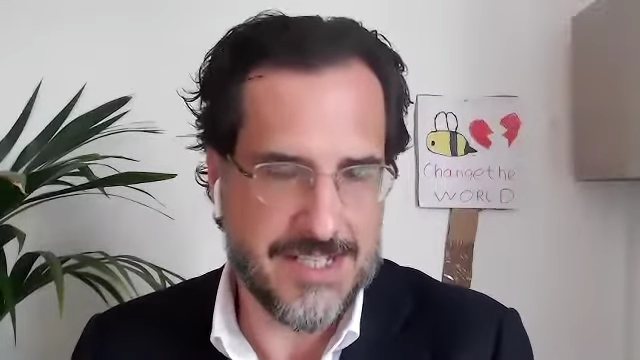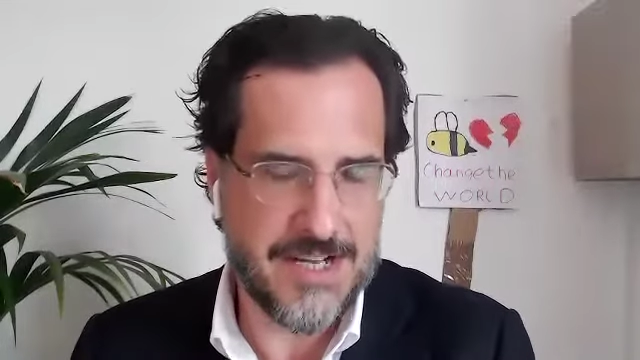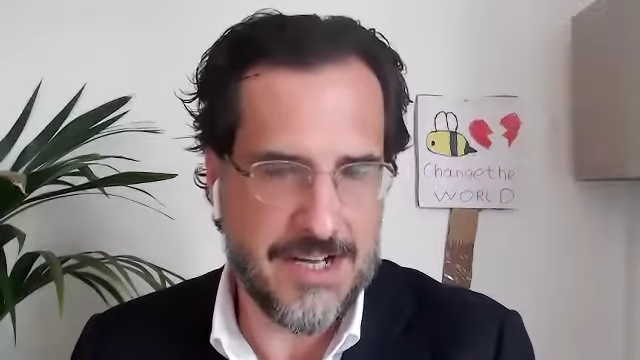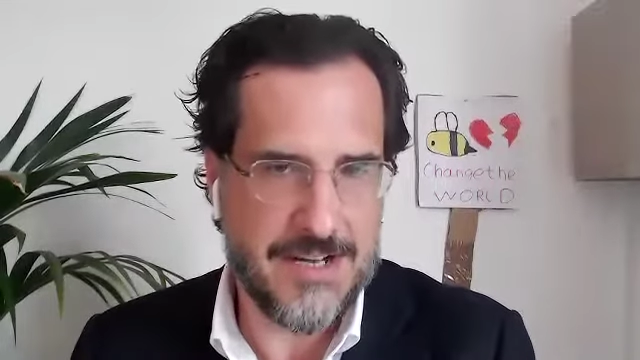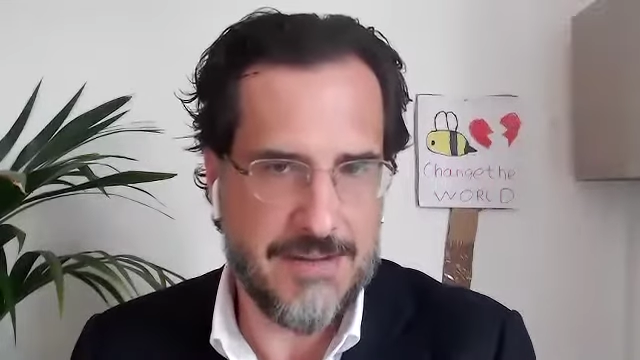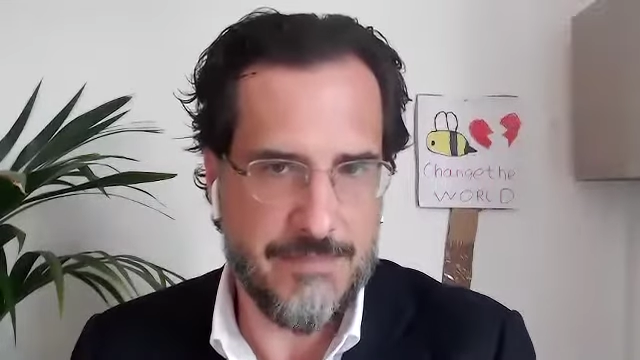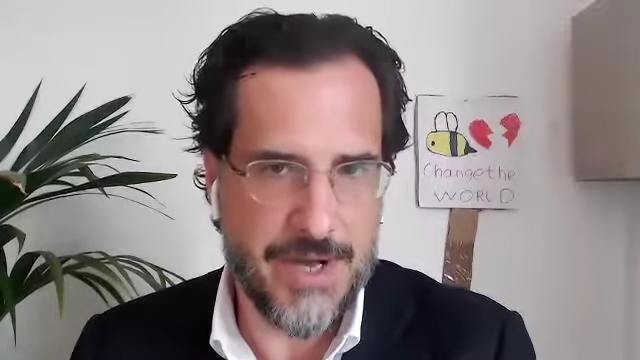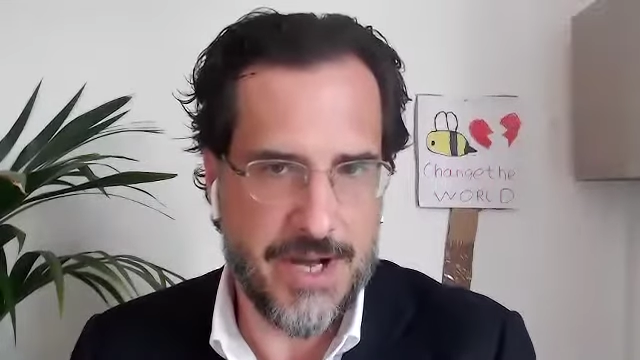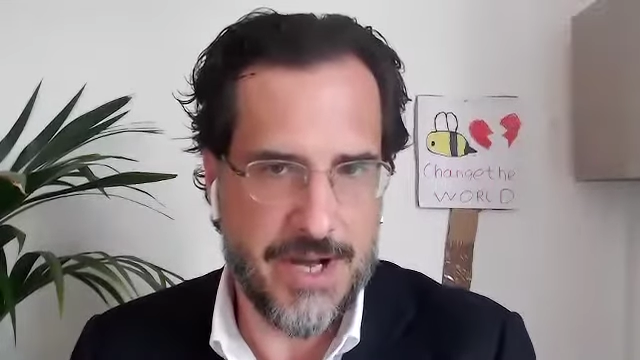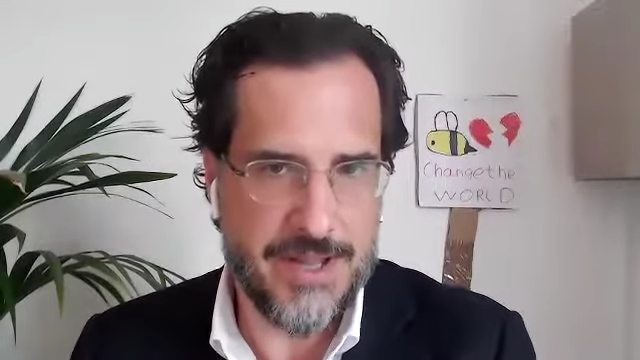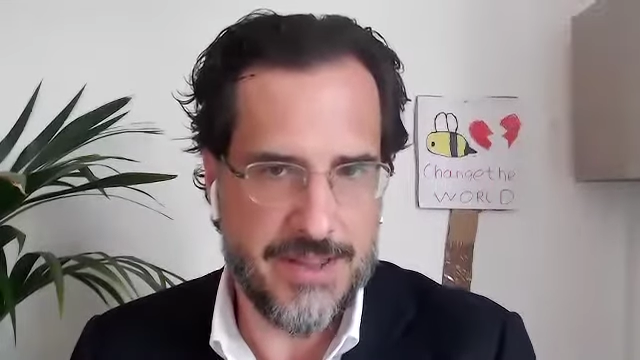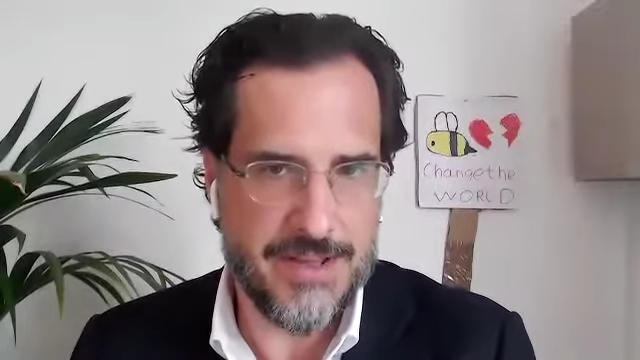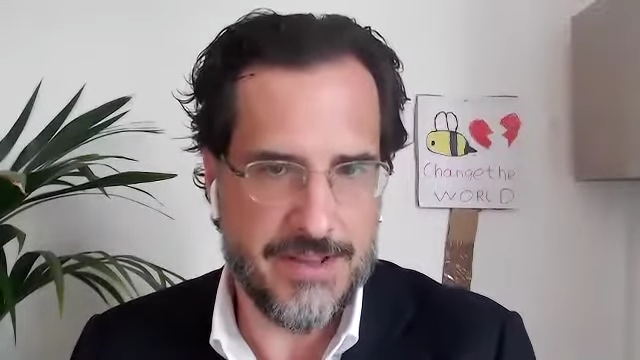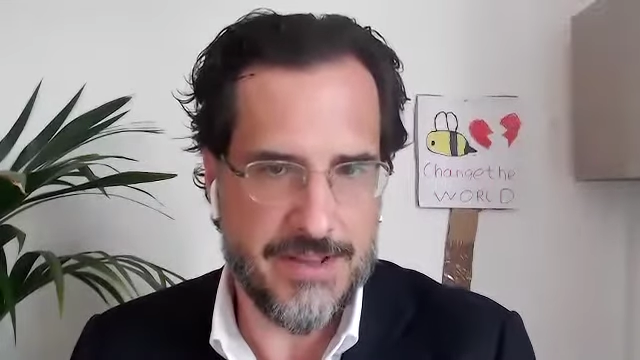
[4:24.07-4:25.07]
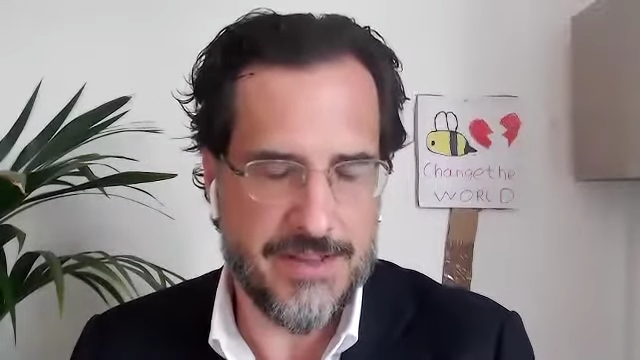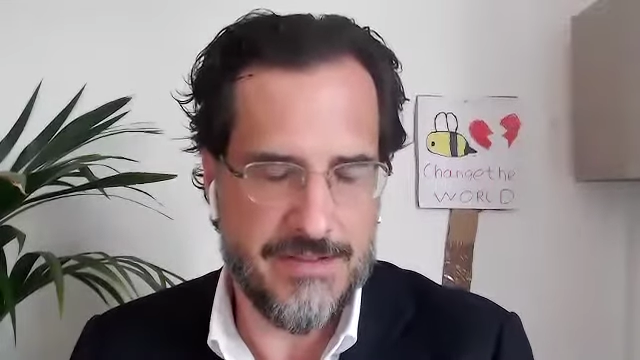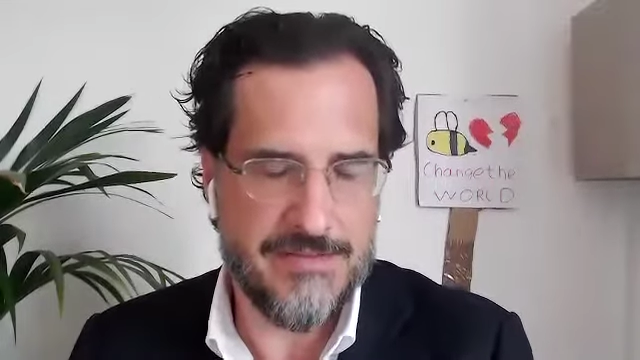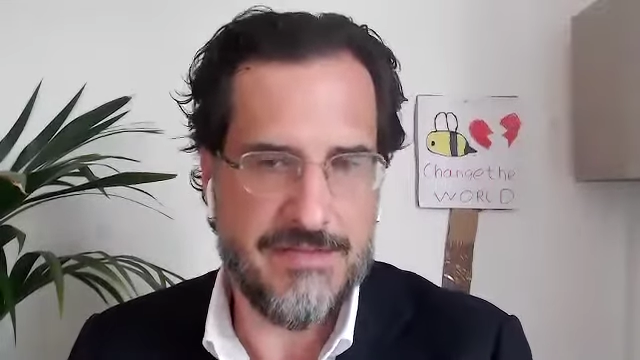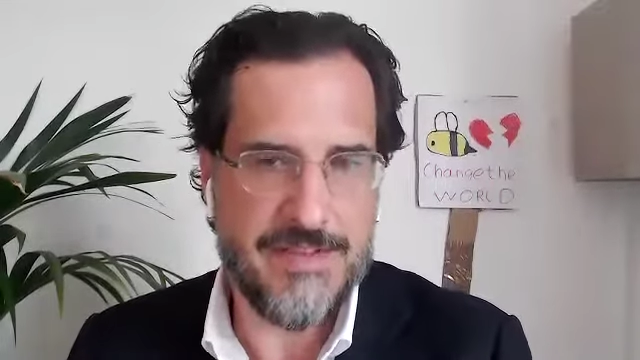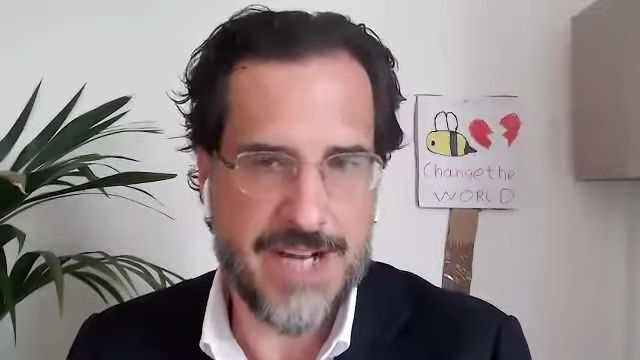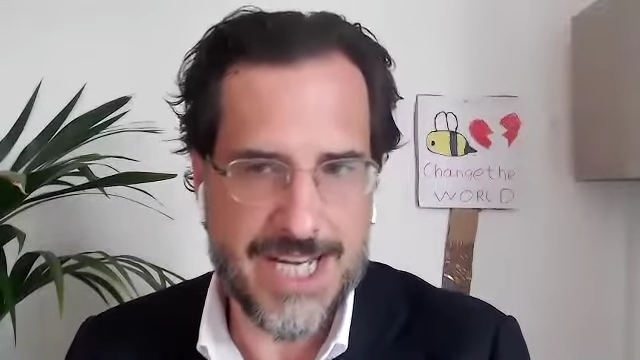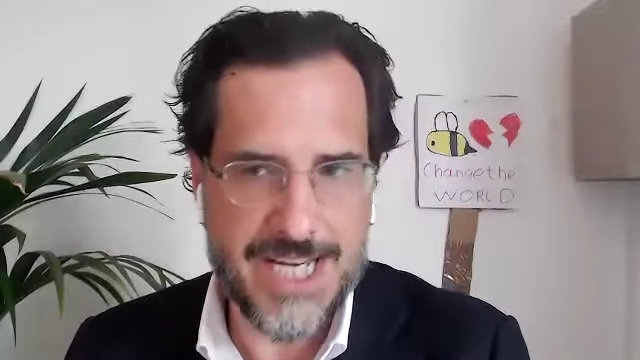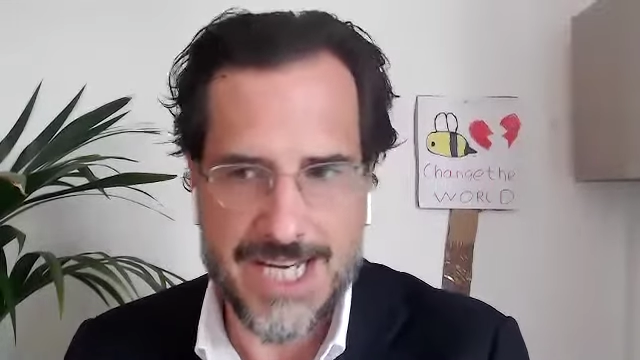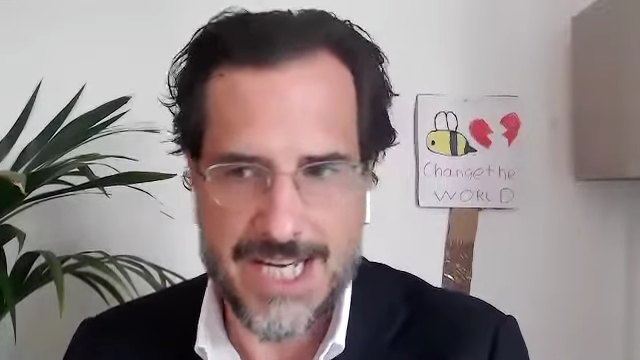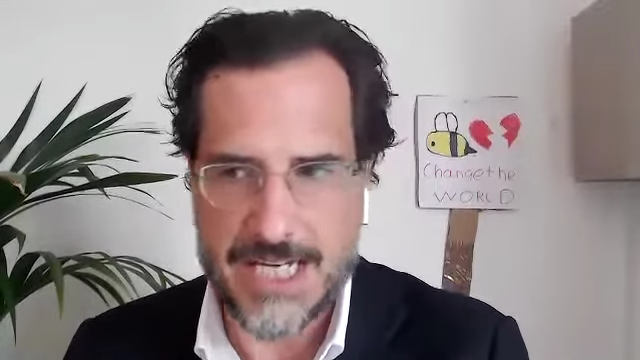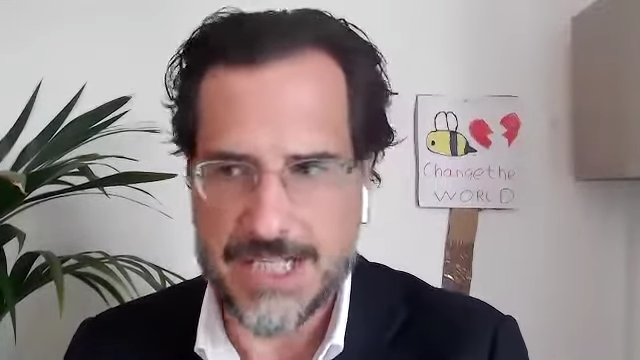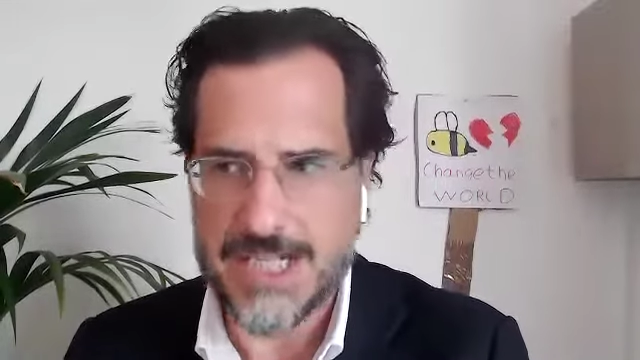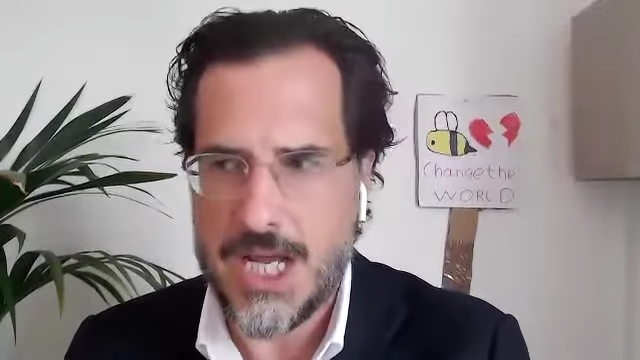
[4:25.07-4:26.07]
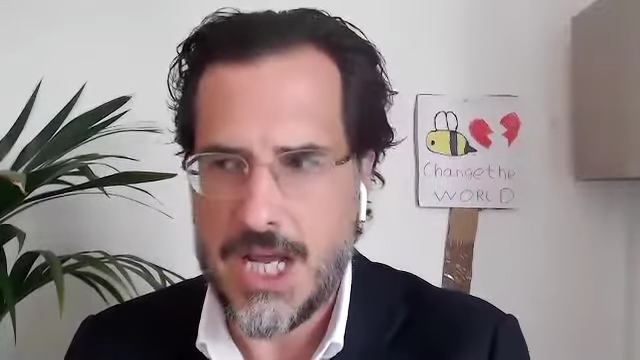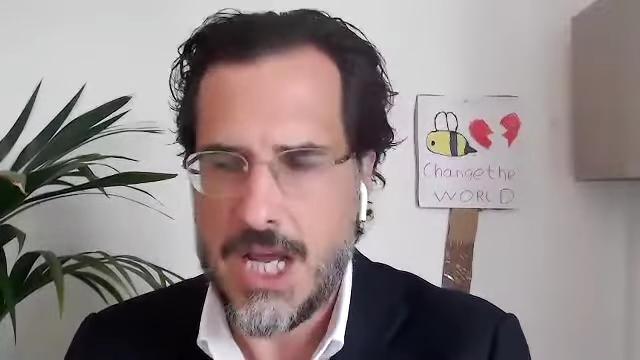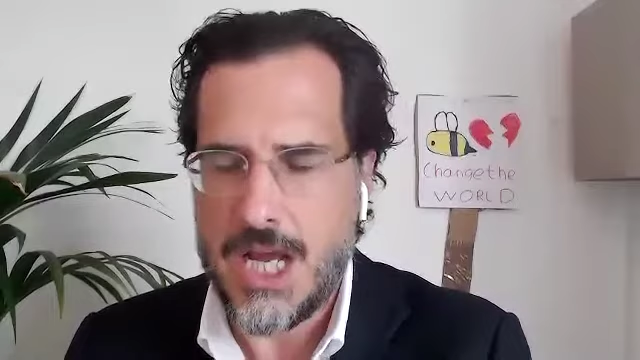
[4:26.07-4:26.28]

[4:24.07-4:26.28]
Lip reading: the findings,